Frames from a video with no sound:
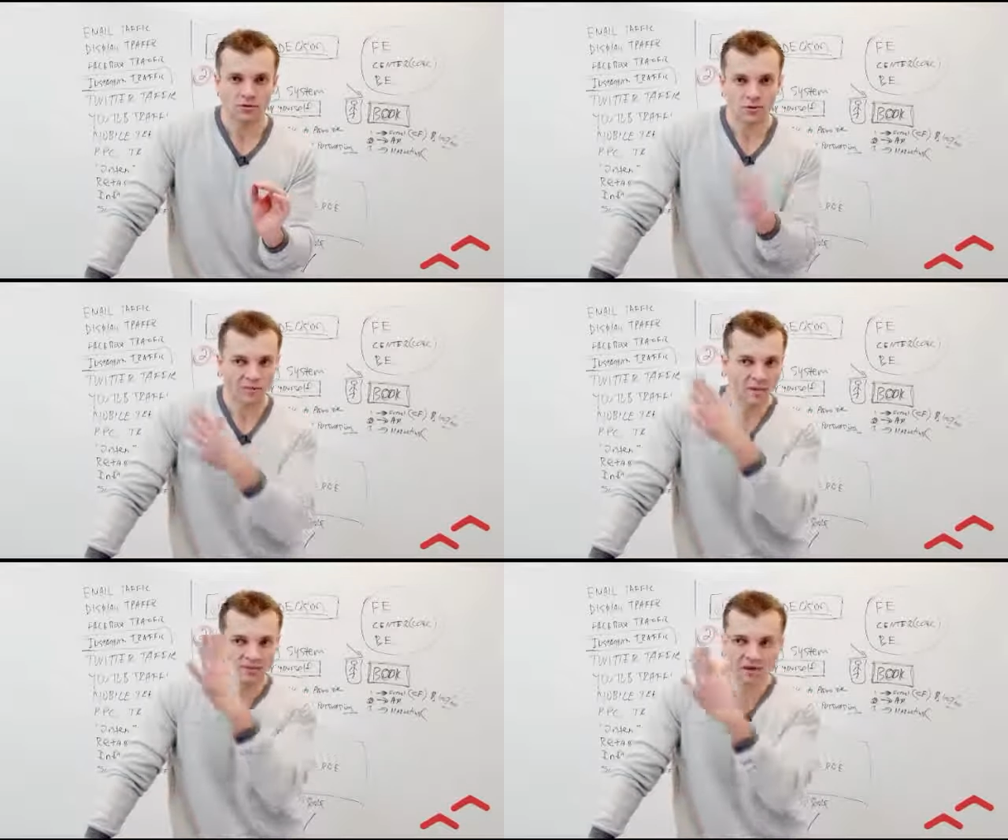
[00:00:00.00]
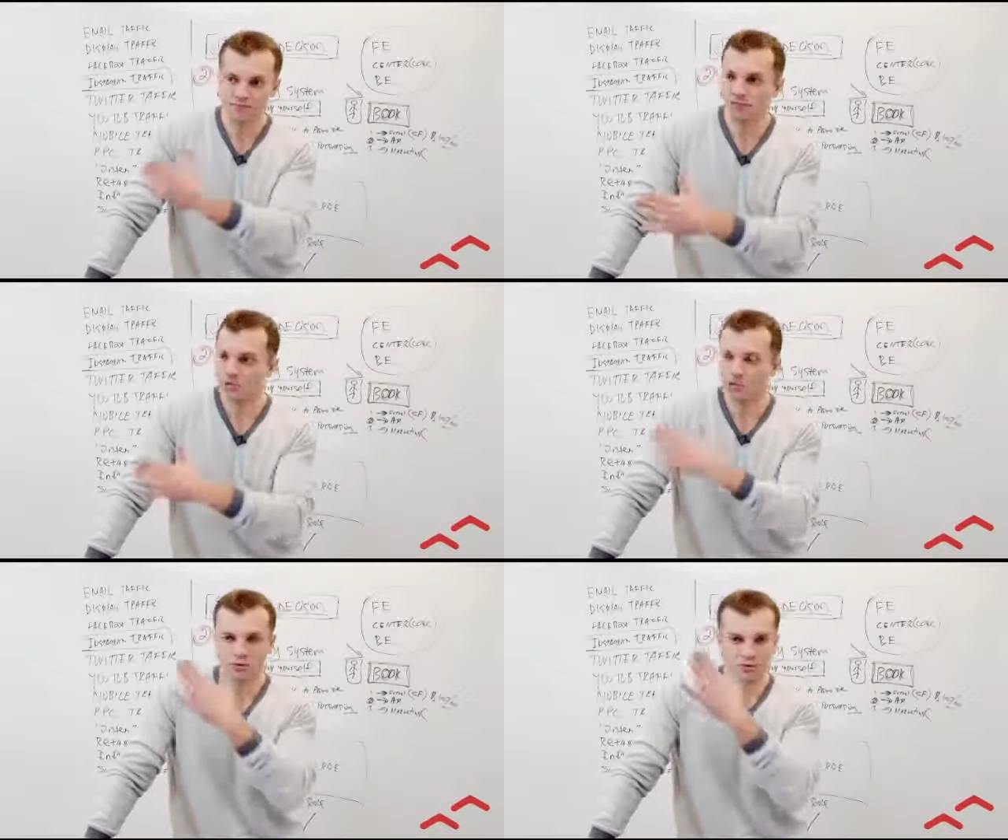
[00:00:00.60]
that maybe you have
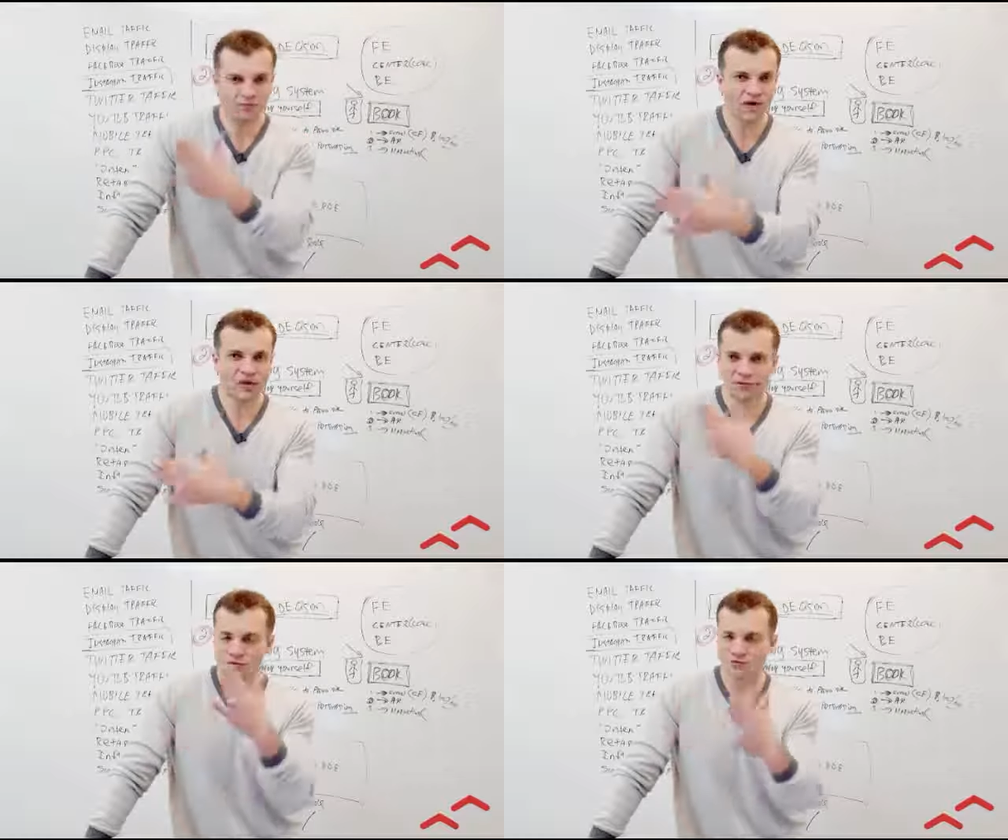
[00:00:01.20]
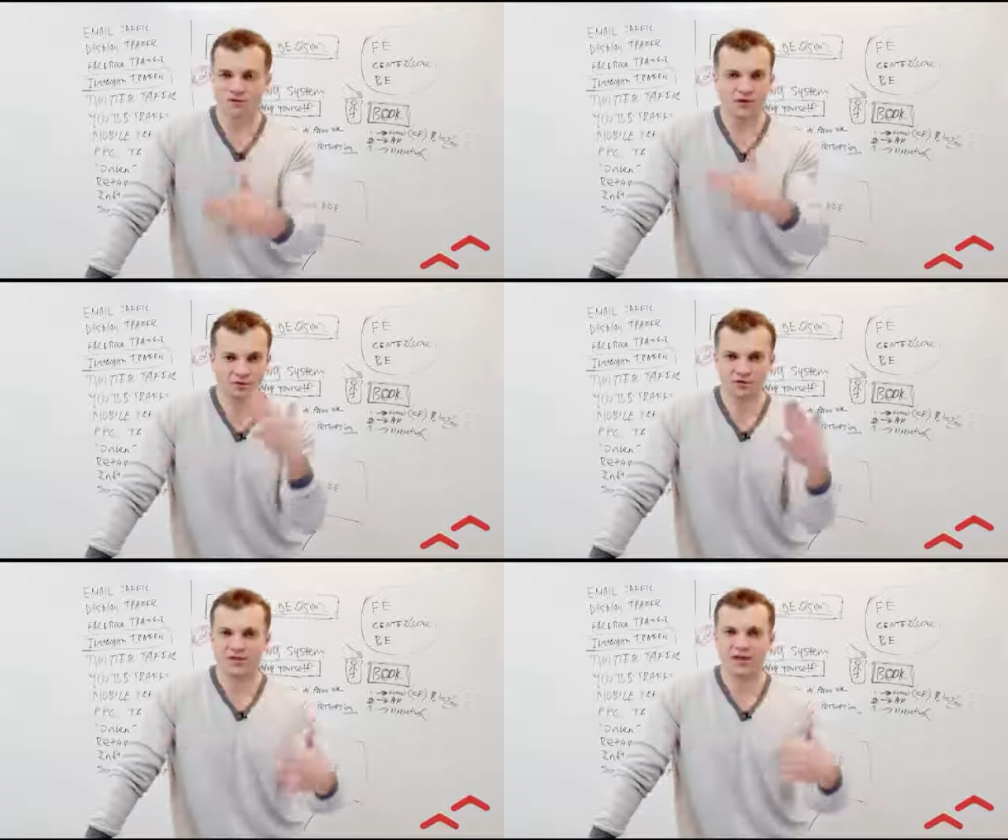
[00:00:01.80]
been going through failure to
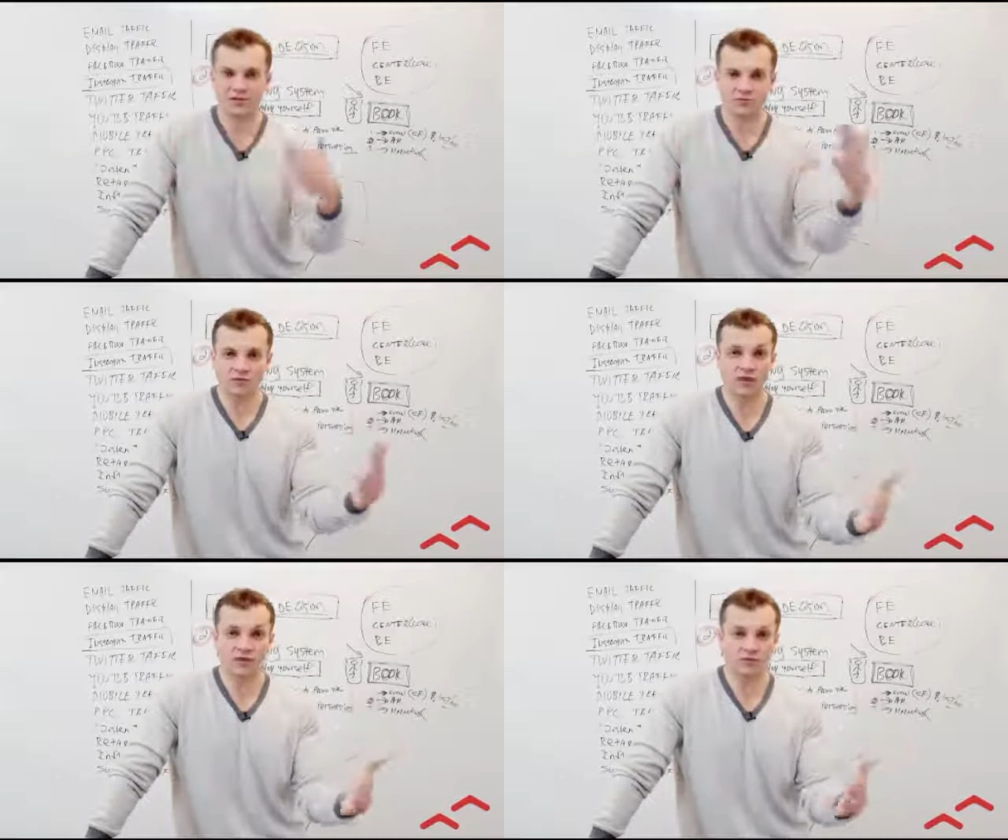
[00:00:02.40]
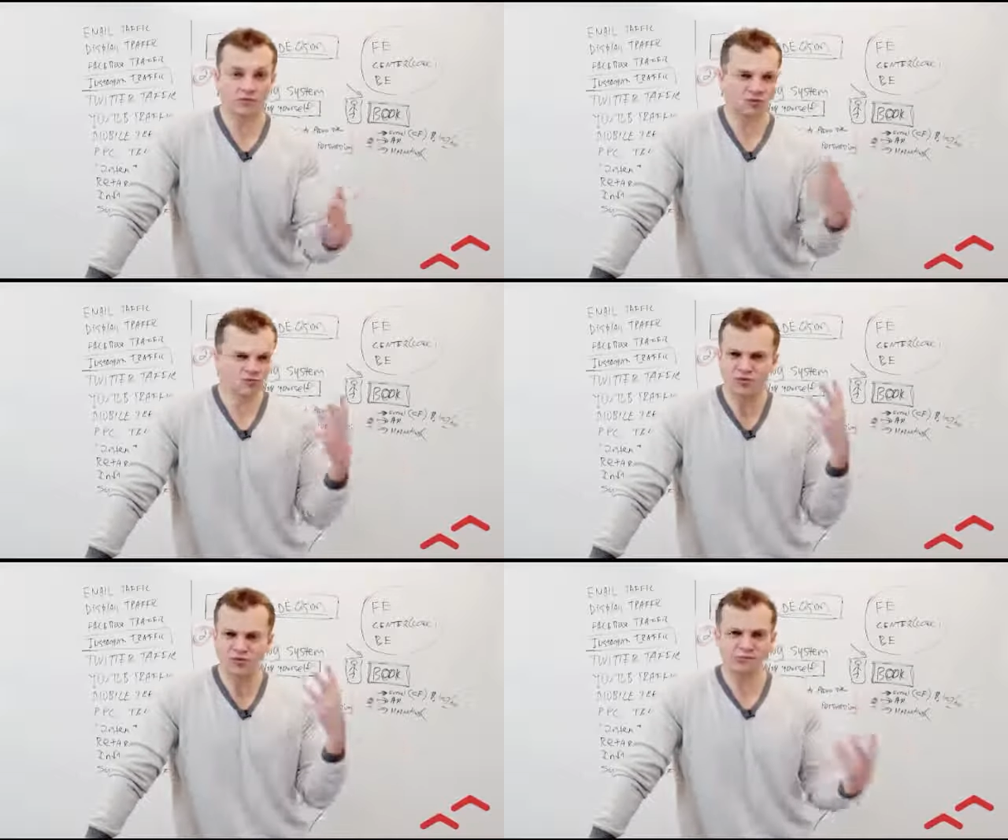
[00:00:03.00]
failure to failure to failure, just
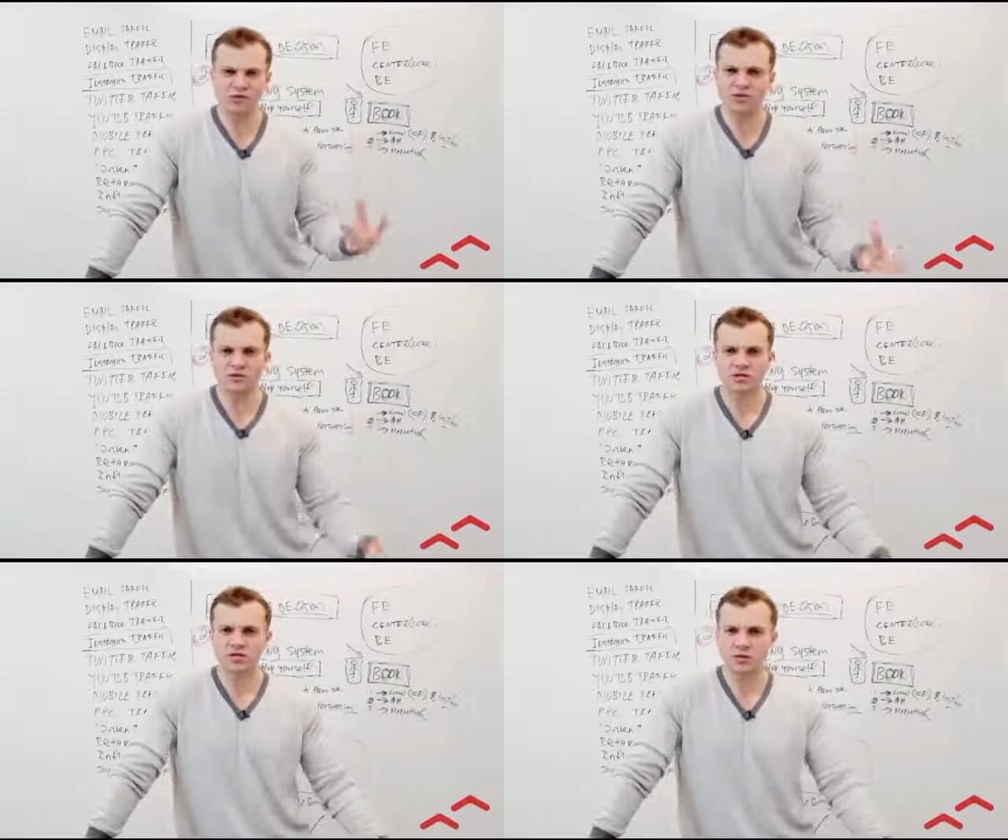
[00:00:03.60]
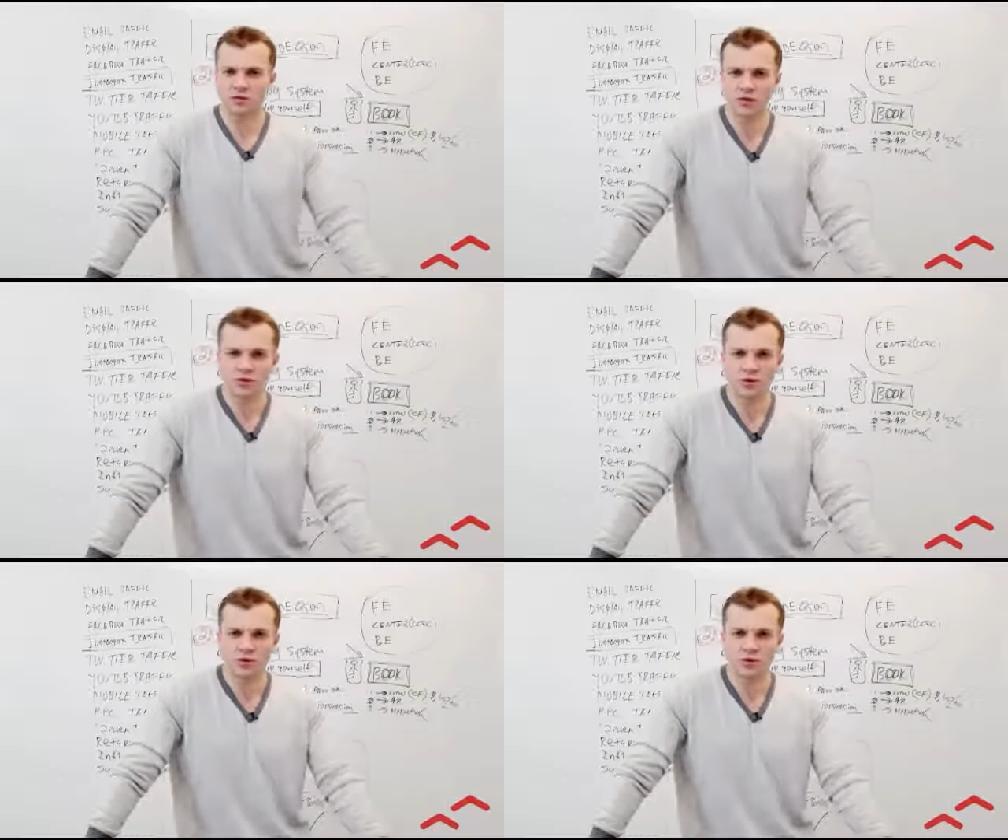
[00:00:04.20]
really beating yourself over,